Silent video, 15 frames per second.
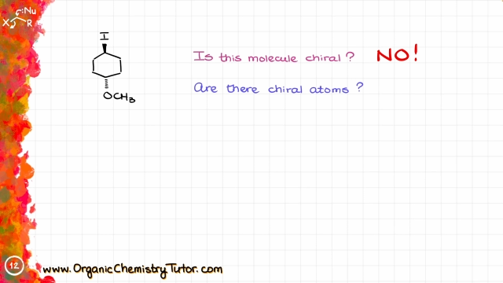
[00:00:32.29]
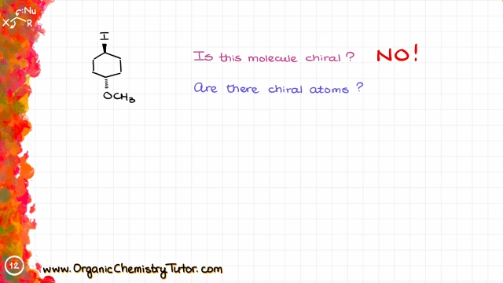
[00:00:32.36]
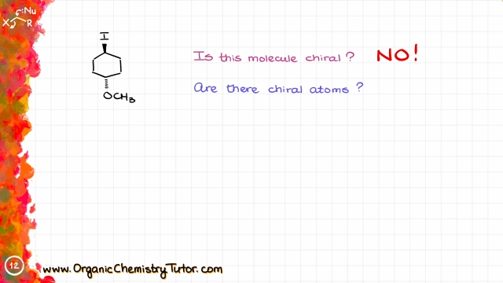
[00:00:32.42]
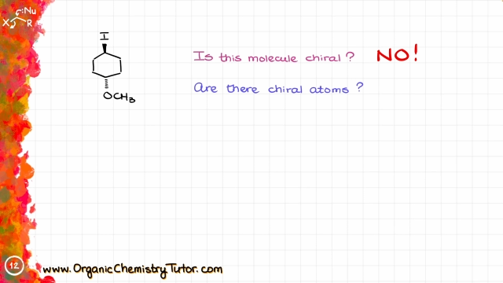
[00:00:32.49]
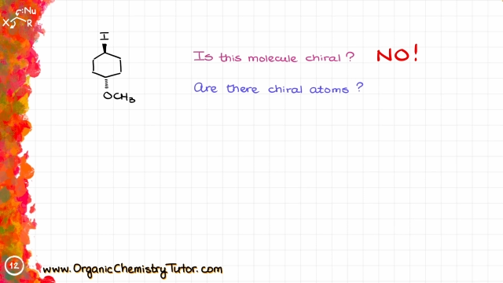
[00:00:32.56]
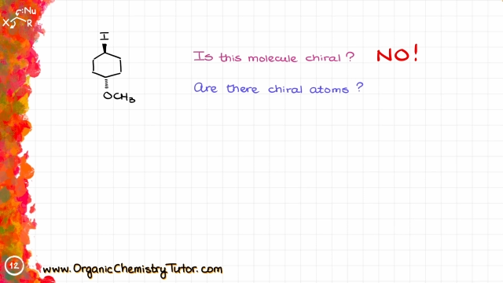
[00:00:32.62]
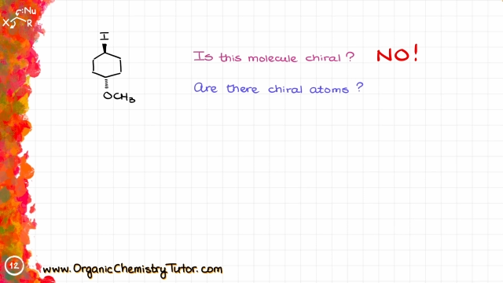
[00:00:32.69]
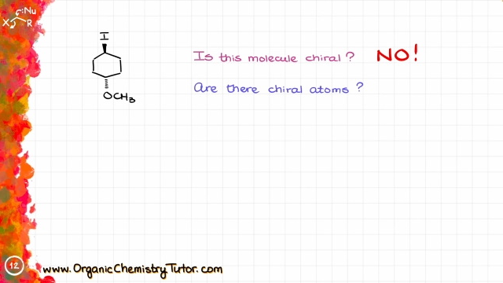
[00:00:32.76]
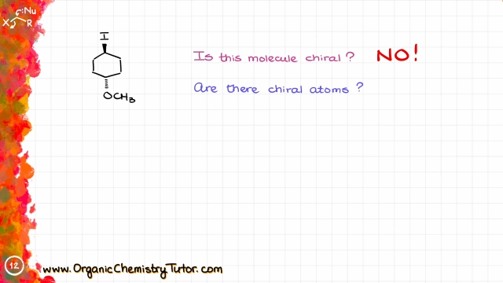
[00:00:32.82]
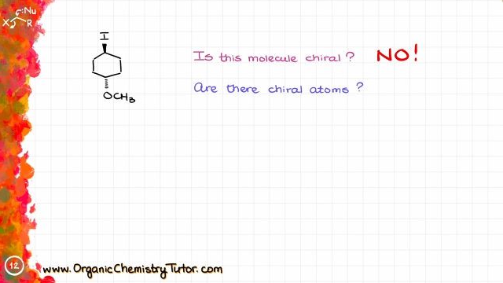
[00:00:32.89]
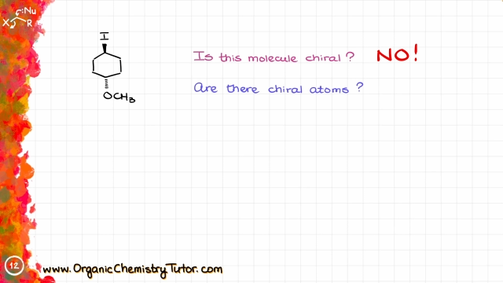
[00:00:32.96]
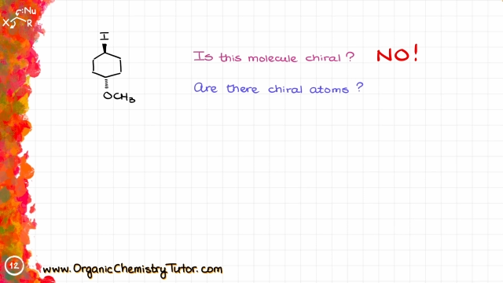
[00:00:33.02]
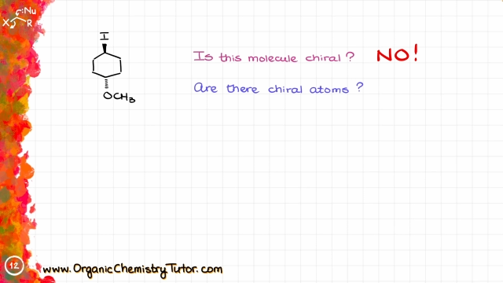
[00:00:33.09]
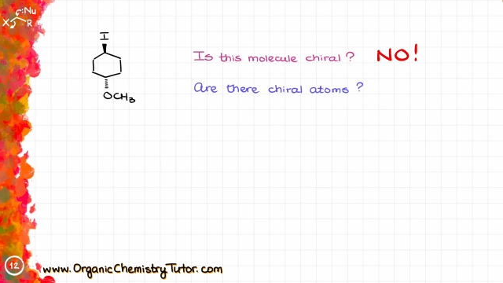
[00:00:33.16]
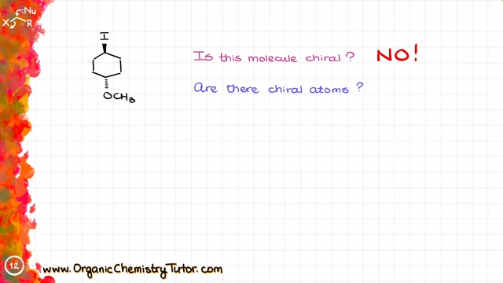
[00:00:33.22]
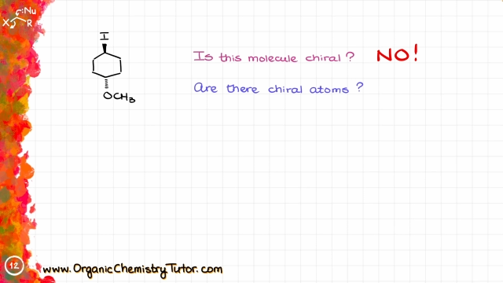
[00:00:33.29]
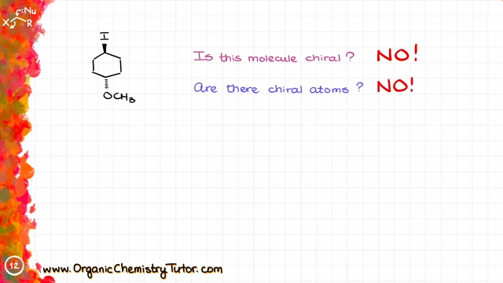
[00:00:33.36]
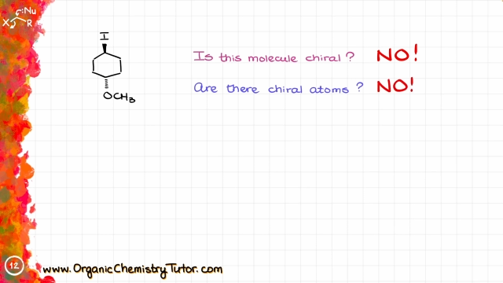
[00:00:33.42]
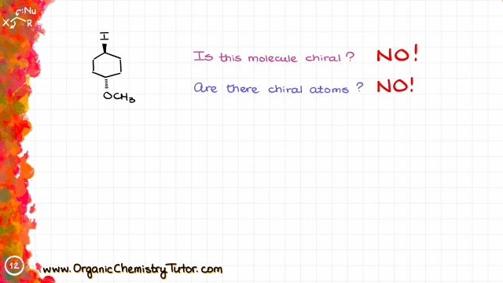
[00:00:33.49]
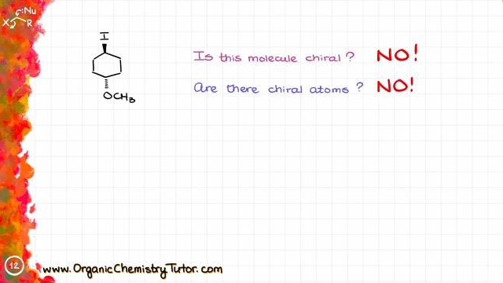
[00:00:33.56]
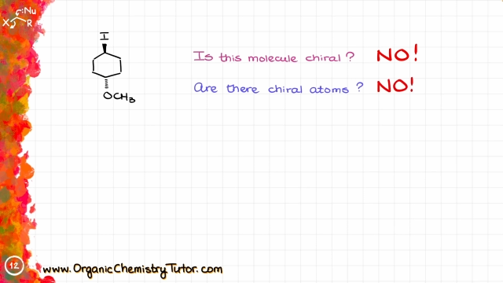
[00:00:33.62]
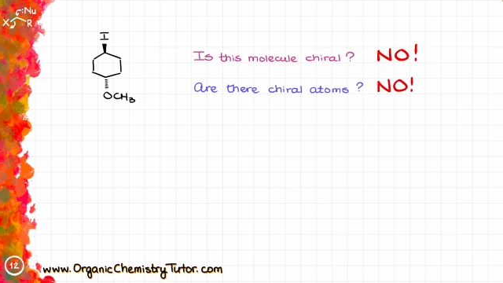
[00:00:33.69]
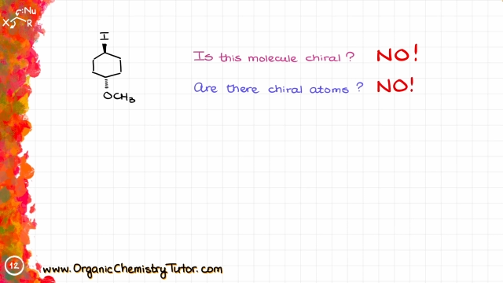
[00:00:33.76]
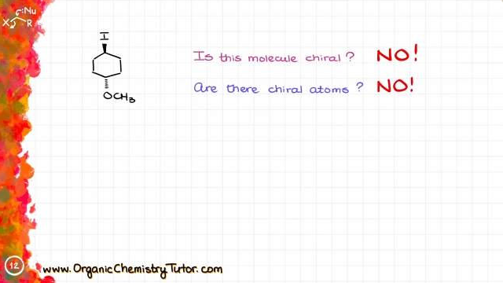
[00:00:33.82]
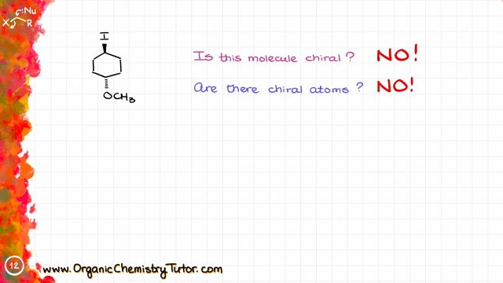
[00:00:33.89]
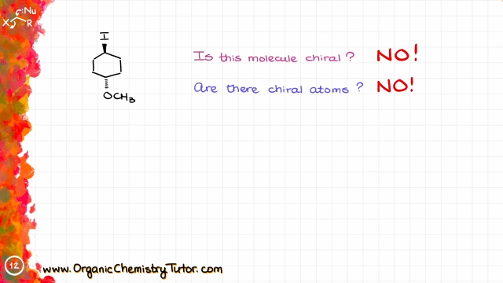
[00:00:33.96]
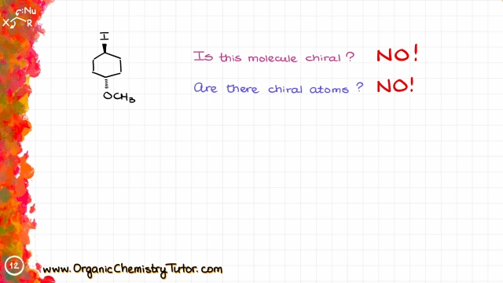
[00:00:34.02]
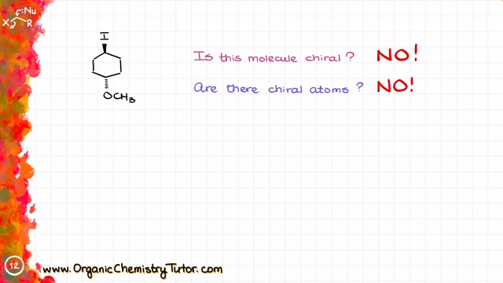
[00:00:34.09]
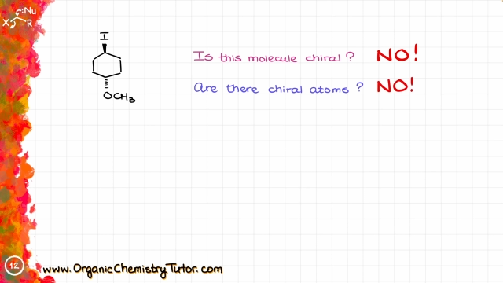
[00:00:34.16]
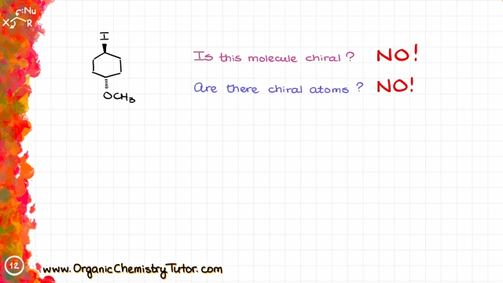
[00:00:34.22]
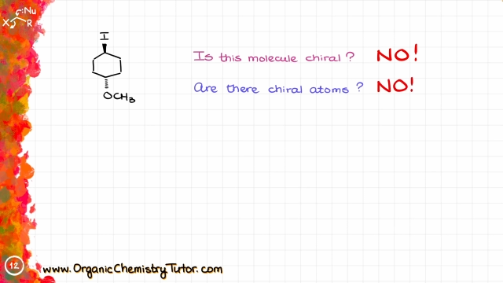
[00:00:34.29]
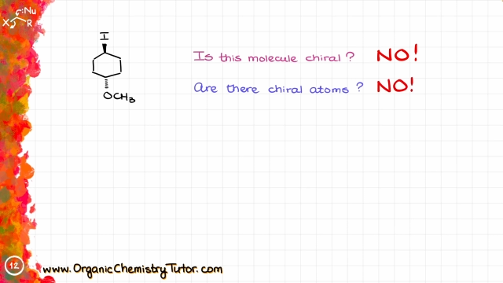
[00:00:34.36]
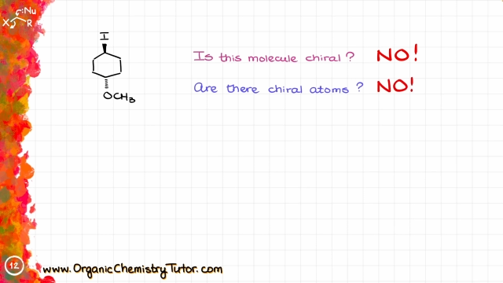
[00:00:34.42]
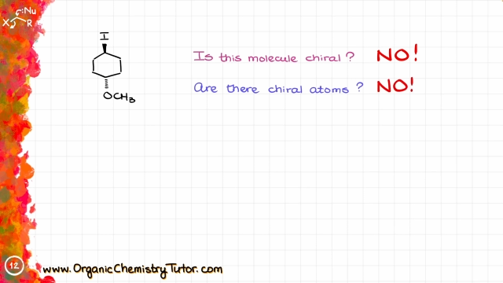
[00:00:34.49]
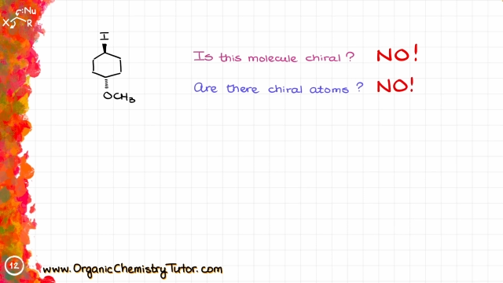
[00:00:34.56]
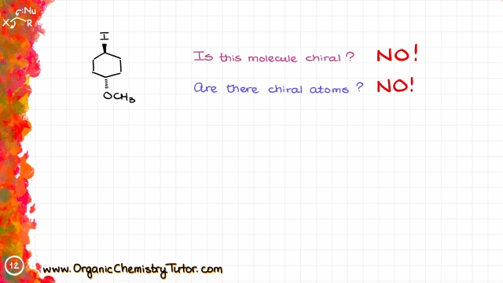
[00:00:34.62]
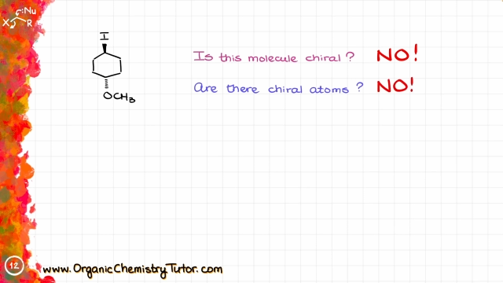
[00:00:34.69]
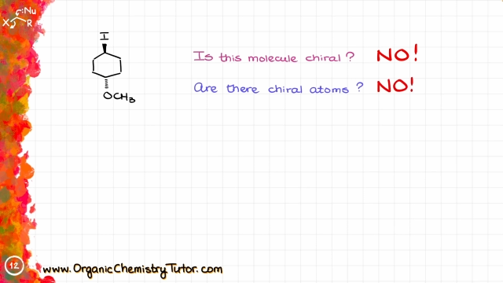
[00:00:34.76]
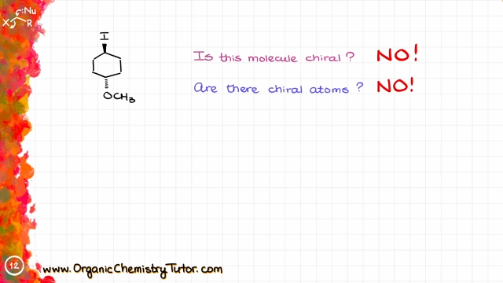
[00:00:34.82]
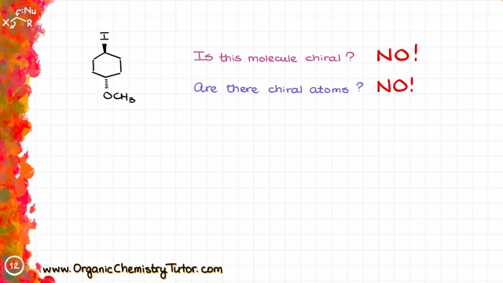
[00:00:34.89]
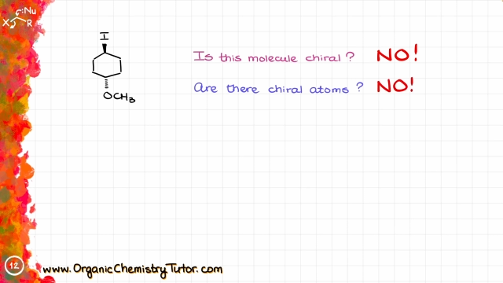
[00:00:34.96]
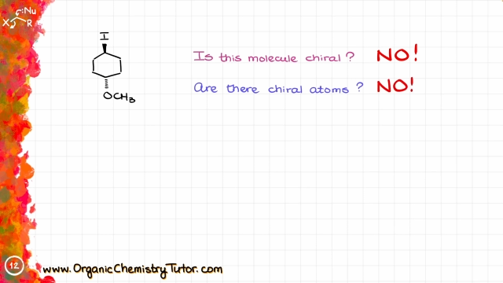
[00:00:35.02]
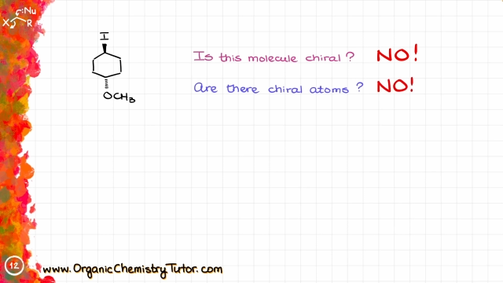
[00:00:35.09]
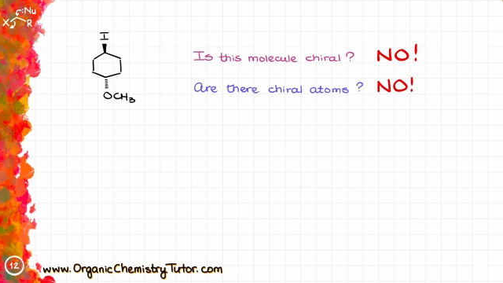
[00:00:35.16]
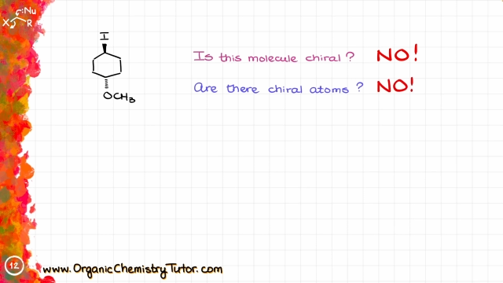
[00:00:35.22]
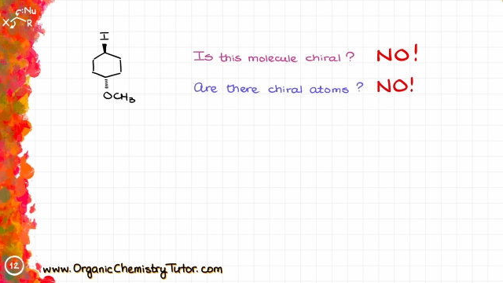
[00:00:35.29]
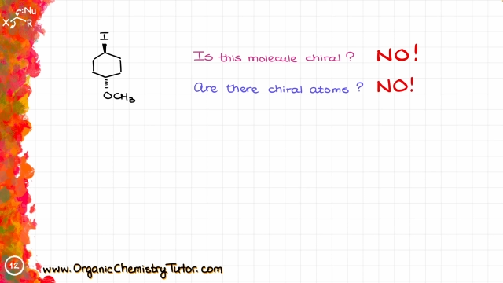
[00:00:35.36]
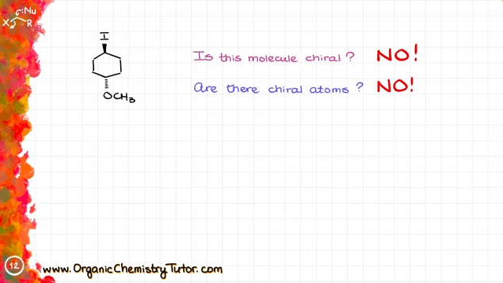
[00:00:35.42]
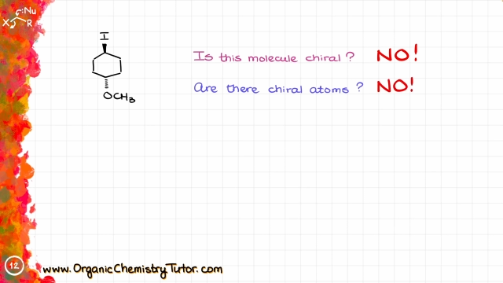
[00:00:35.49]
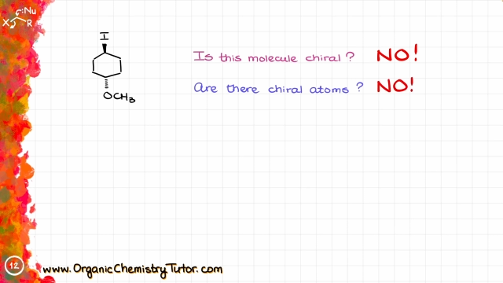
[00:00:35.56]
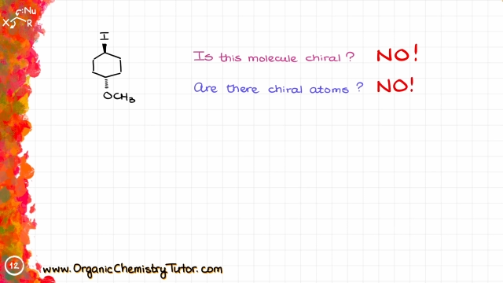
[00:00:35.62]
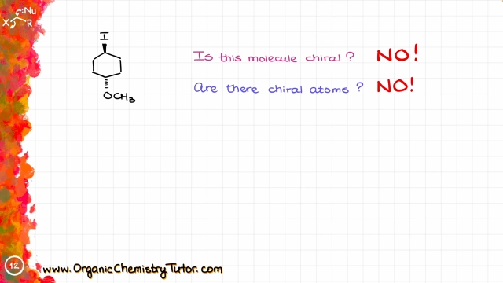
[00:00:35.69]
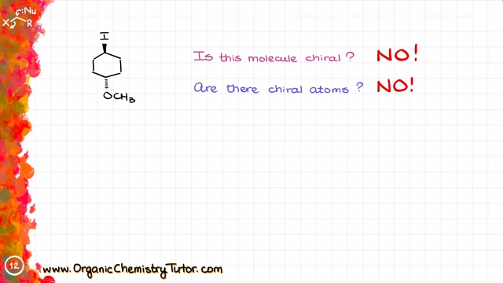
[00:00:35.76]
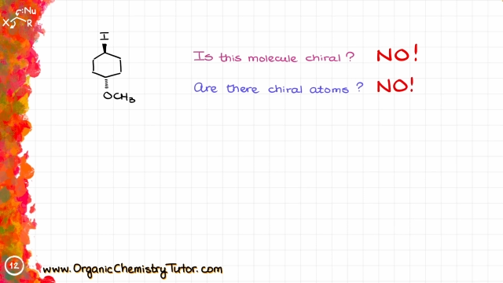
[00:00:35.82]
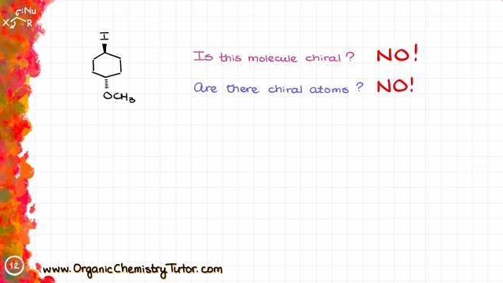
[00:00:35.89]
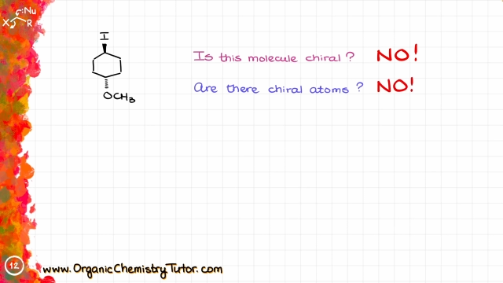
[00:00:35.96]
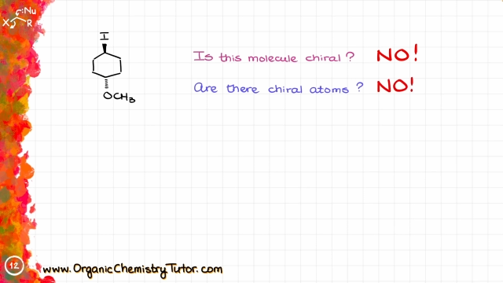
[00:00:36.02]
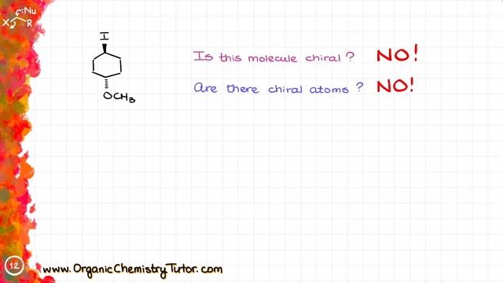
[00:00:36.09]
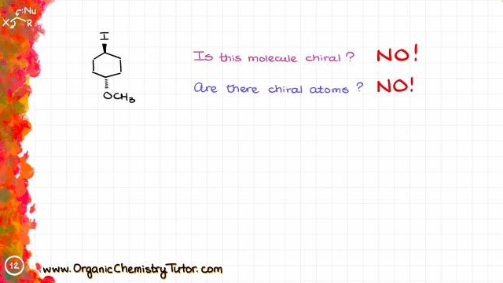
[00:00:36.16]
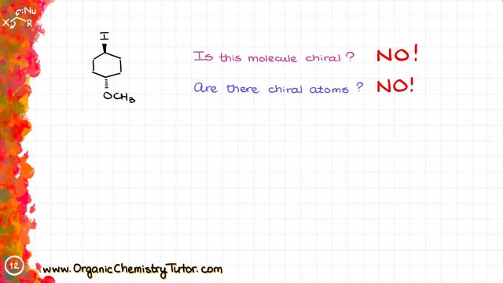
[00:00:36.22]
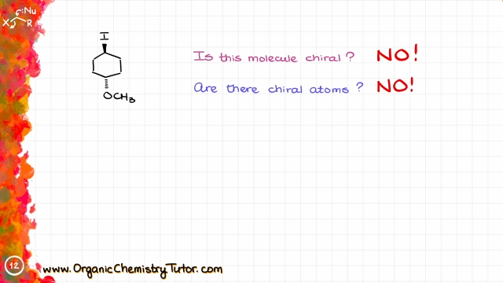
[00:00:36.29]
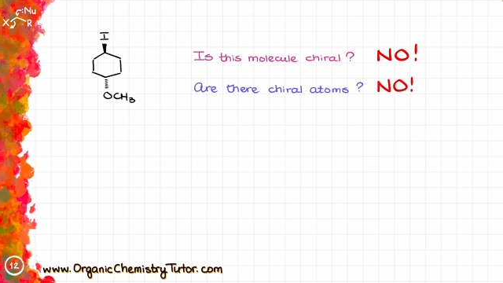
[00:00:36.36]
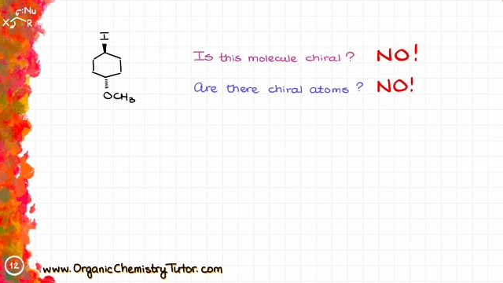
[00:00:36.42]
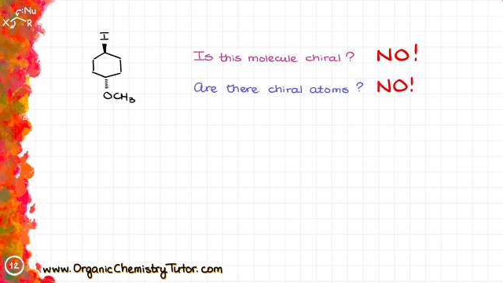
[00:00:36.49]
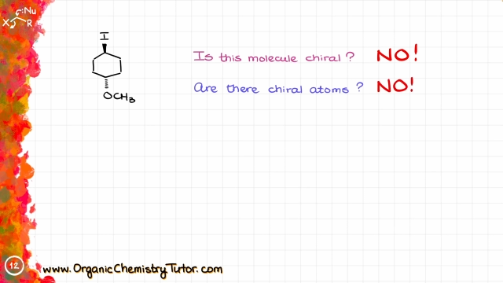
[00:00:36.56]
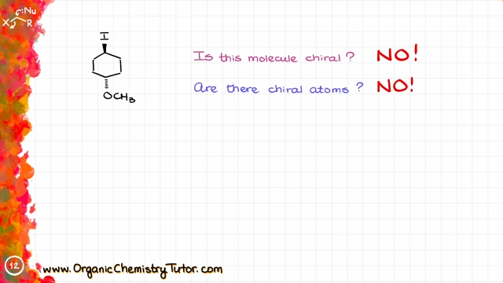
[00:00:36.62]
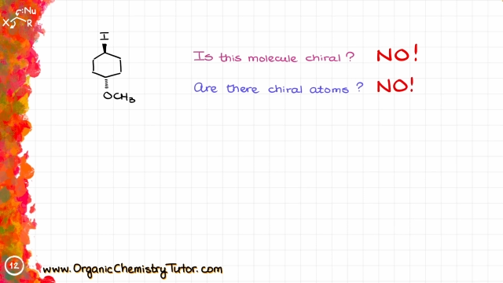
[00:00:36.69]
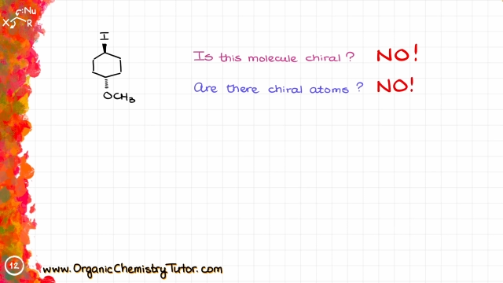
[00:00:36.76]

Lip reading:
(no speaker visible)